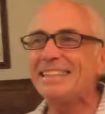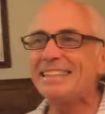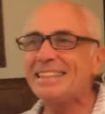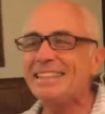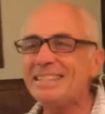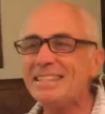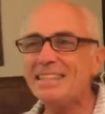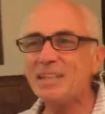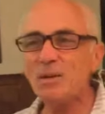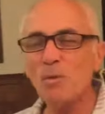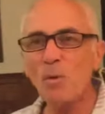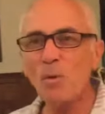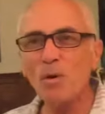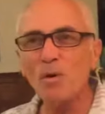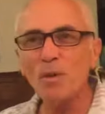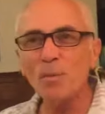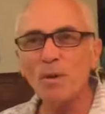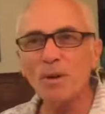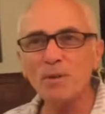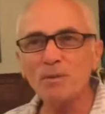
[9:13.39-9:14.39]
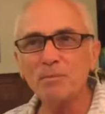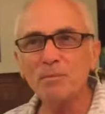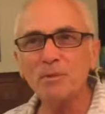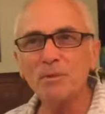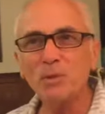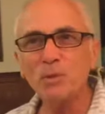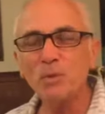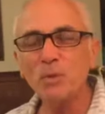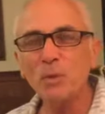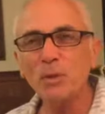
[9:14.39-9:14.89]
He said he wore them out
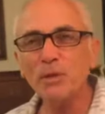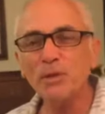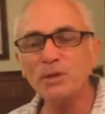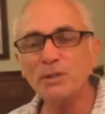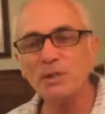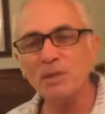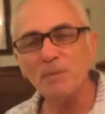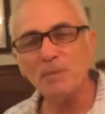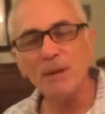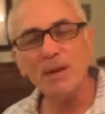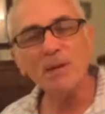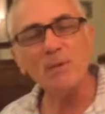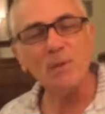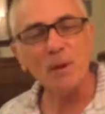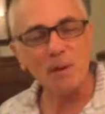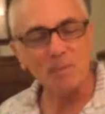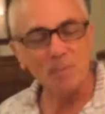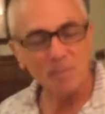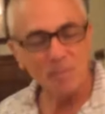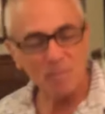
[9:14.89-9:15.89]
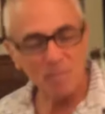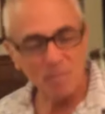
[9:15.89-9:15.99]
during the wintertime. Anyway,